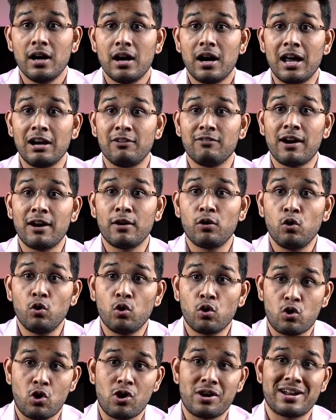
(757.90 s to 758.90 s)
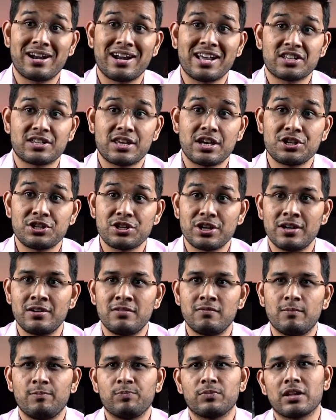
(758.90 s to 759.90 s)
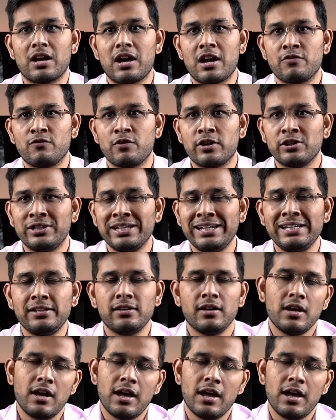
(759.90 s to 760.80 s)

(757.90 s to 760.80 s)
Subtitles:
Alvaro, contract extension, Anwardeen.